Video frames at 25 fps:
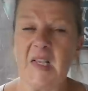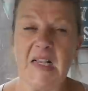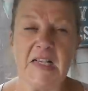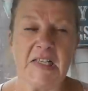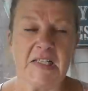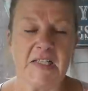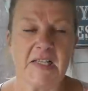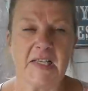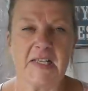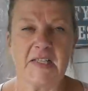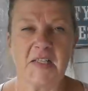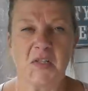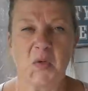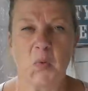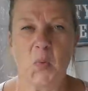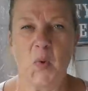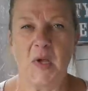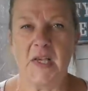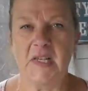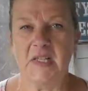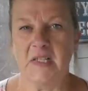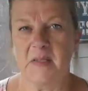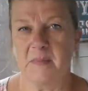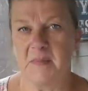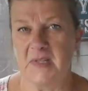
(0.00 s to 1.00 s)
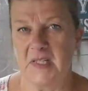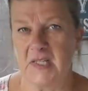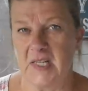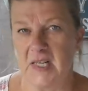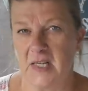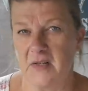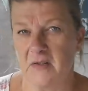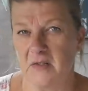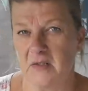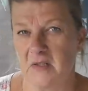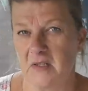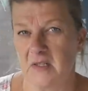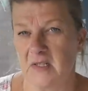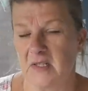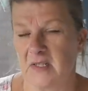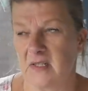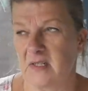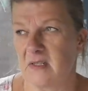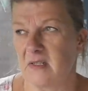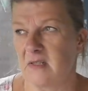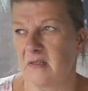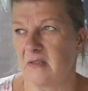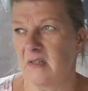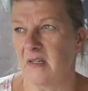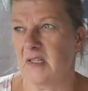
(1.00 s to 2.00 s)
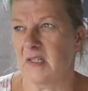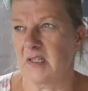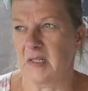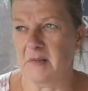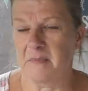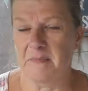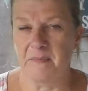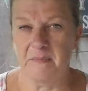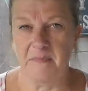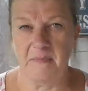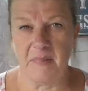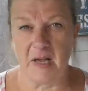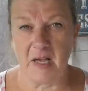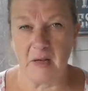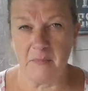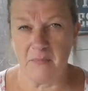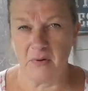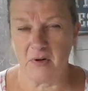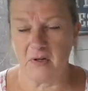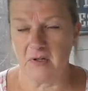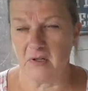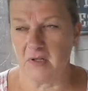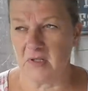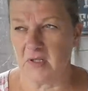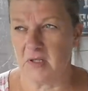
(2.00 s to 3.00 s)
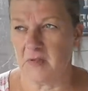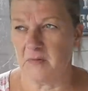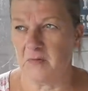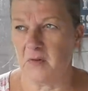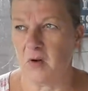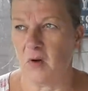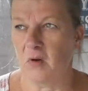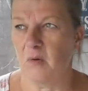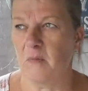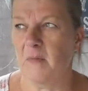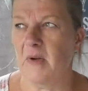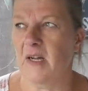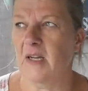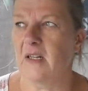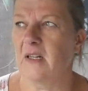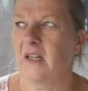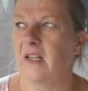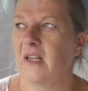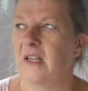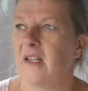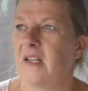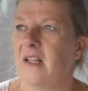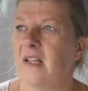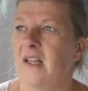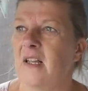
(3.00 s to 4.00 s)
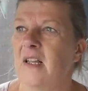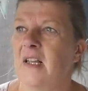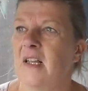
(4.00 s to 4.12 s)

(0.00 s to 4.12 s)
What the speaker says: So that's the waste material that's as a byproduct of coal mining.